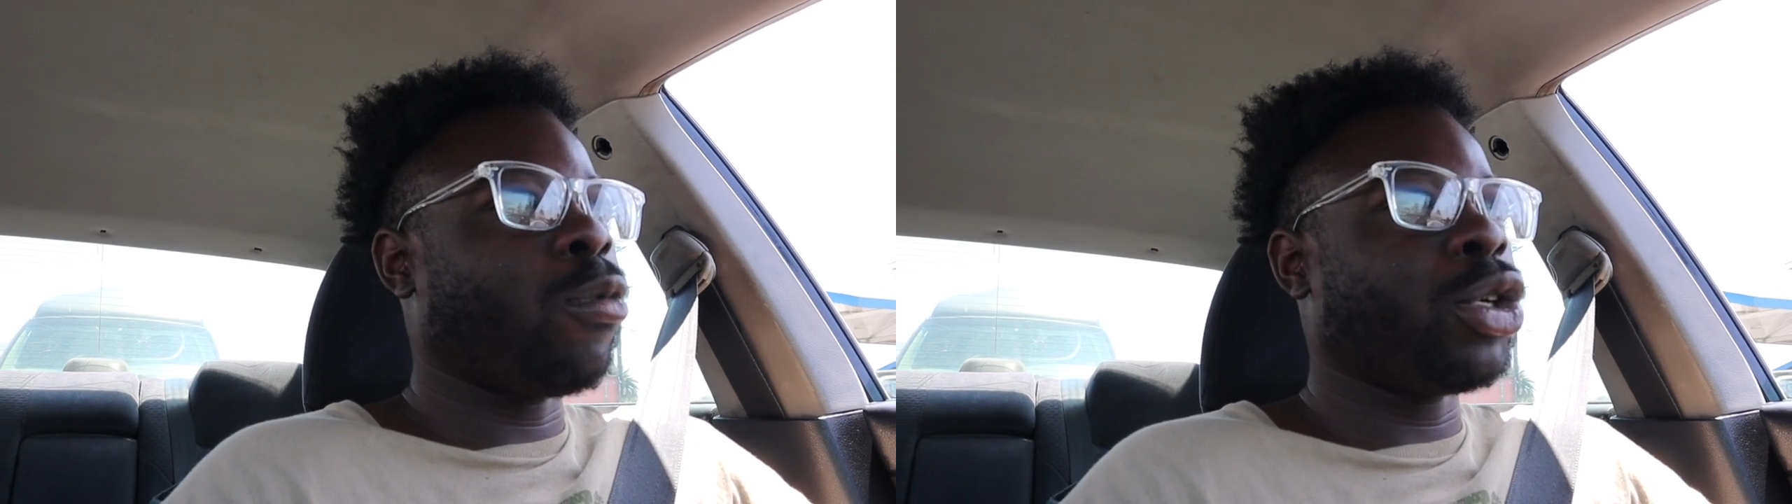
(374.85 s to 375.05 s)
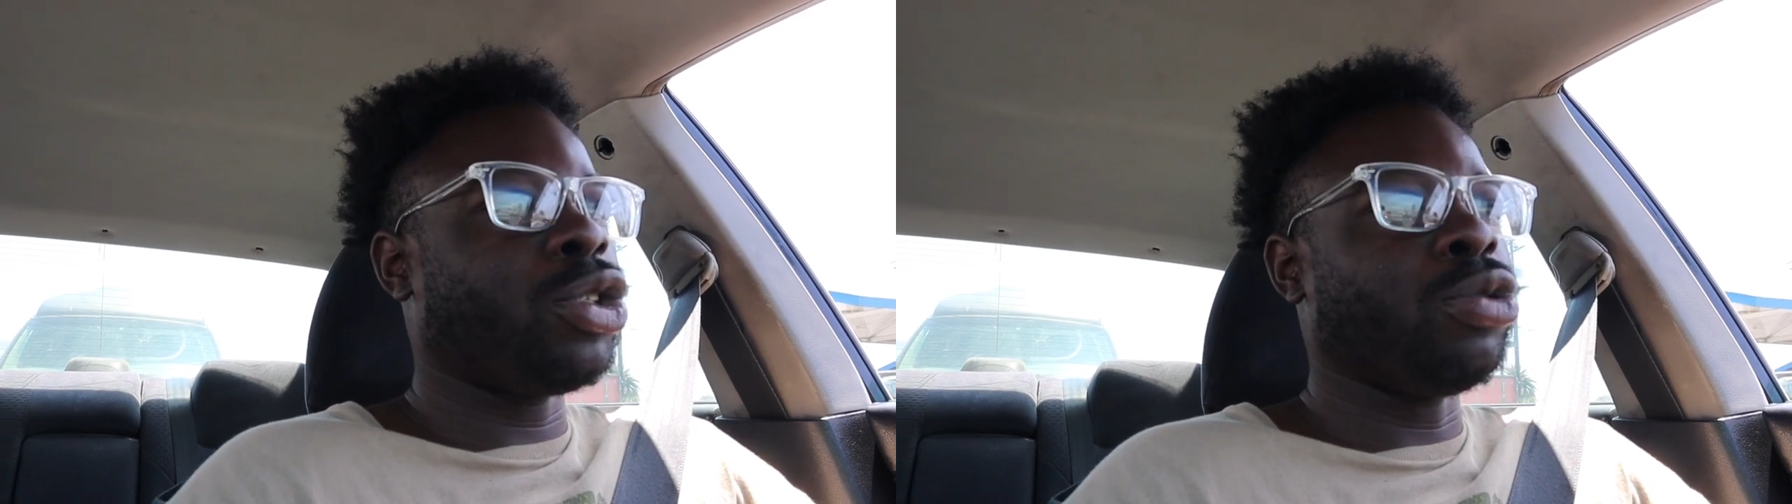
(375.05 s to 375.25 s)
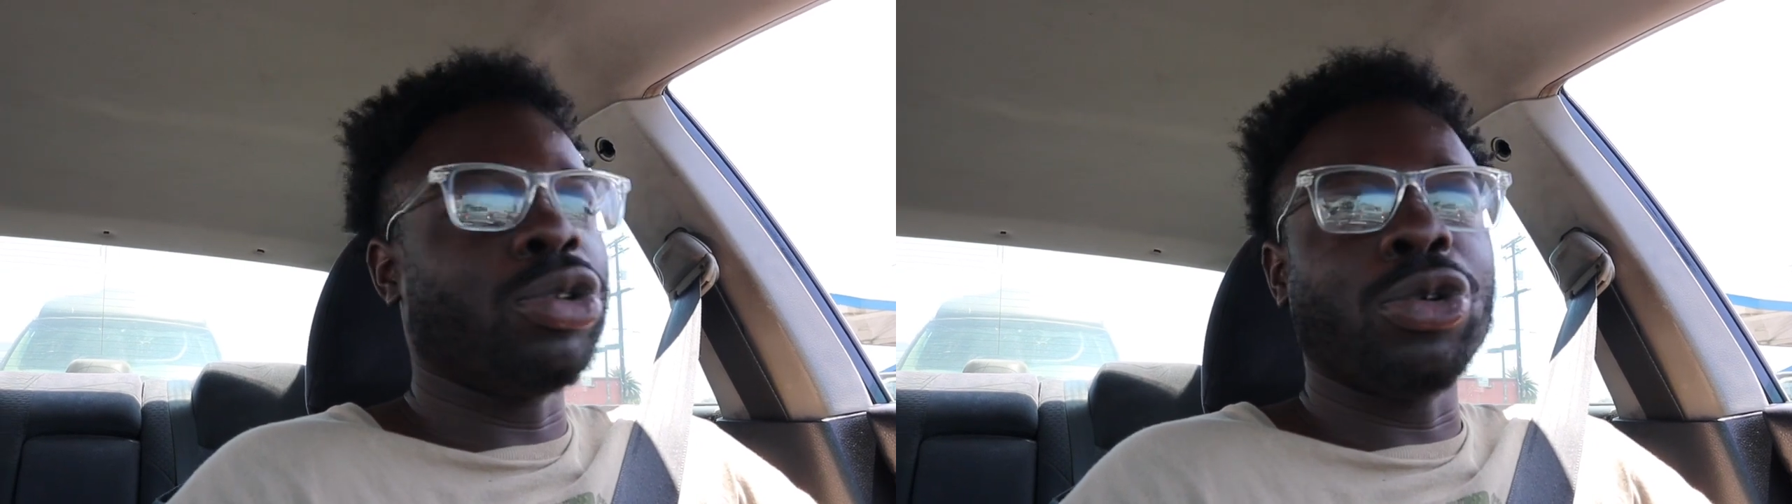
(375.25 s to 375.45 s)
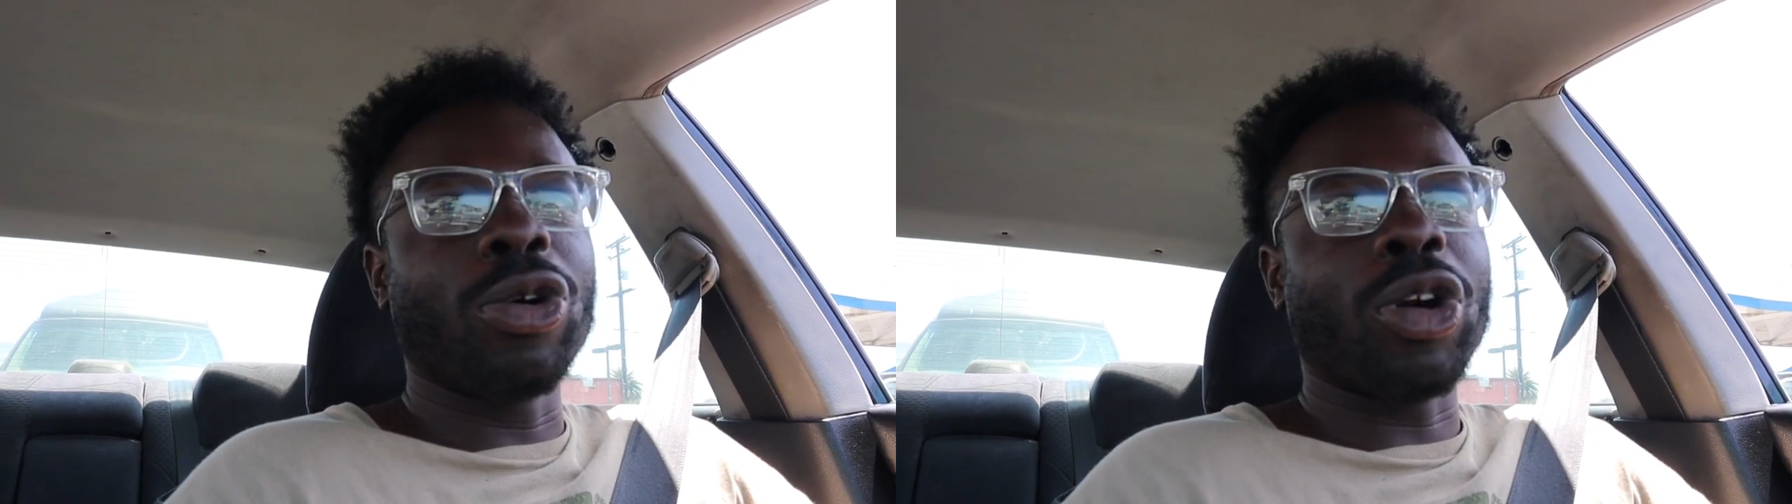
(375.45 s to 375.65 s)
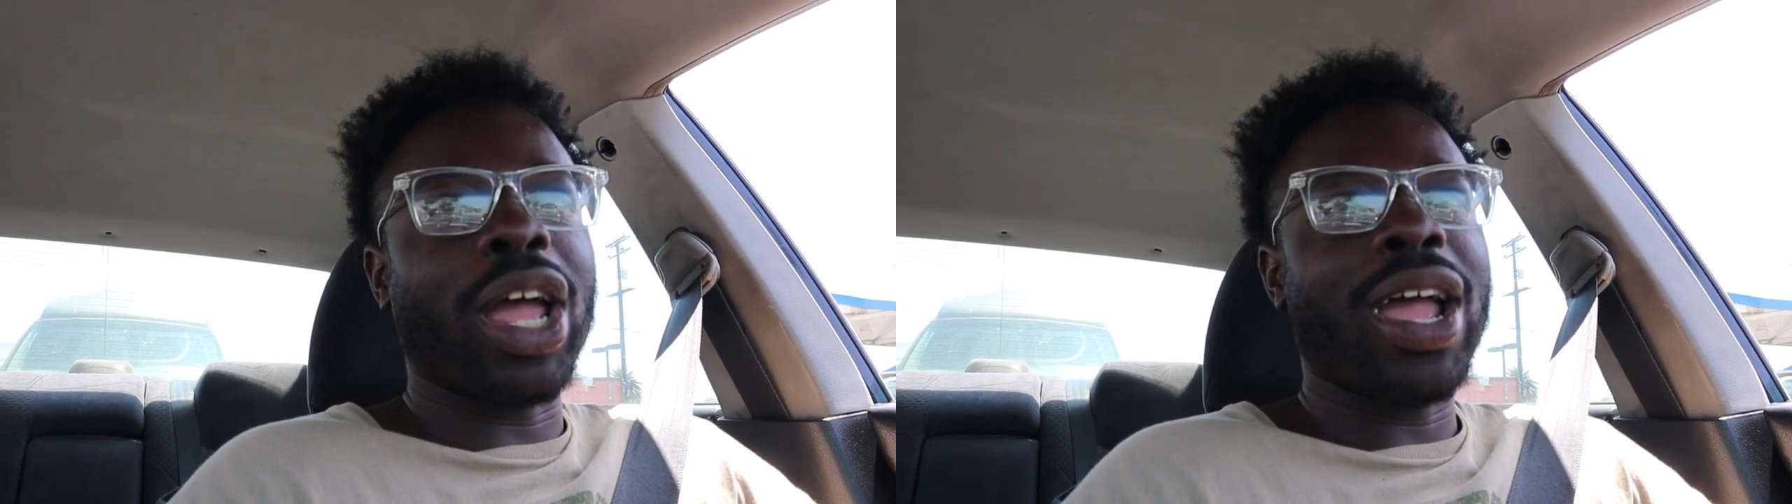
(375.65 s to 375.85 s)
what you do
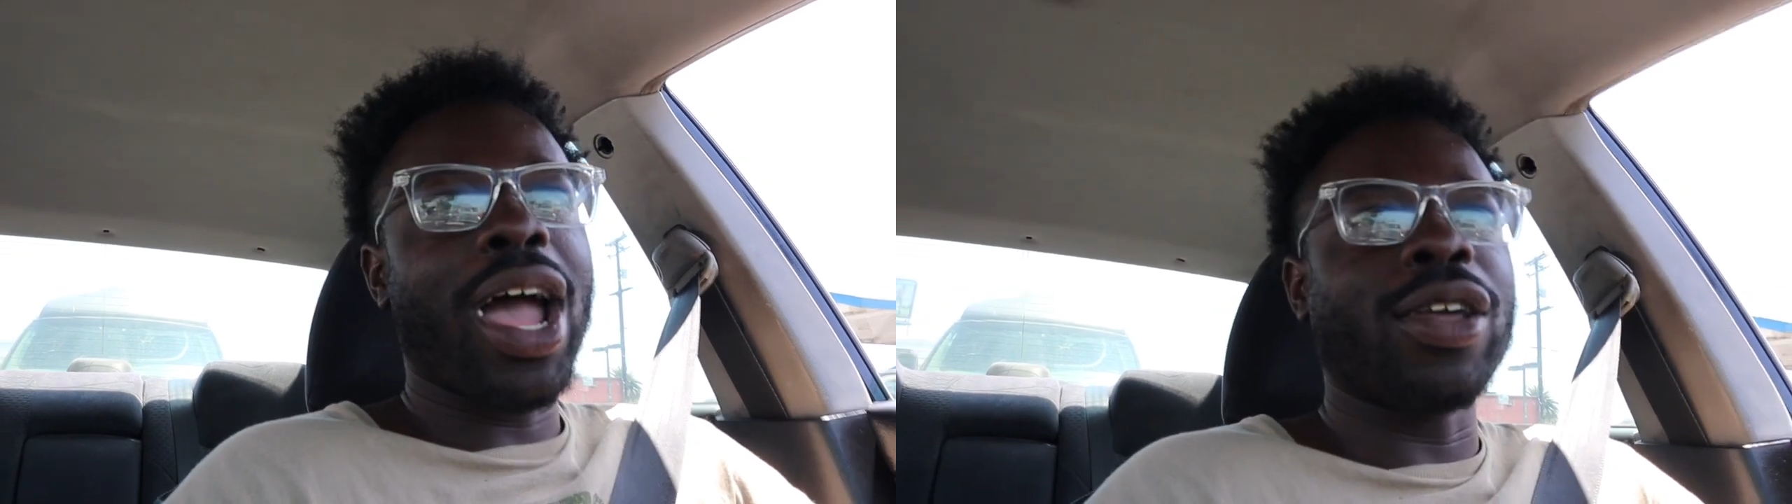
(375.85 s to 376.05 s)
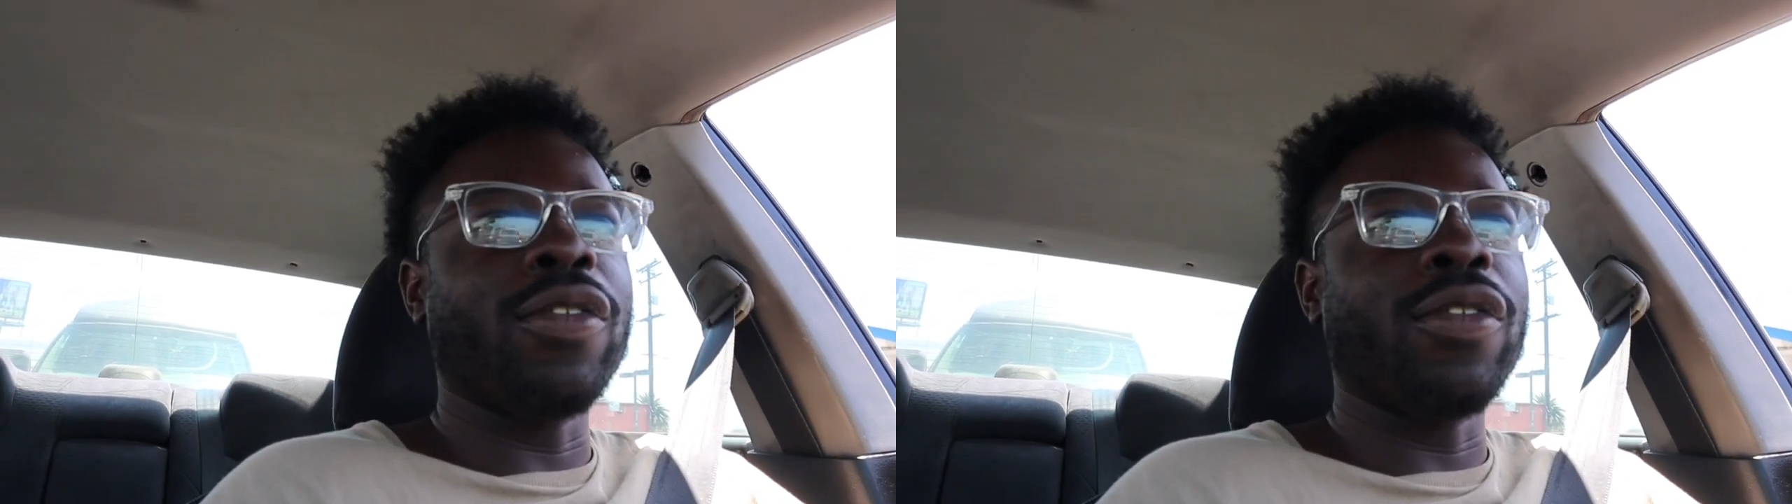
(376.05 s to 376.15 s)
or, like, how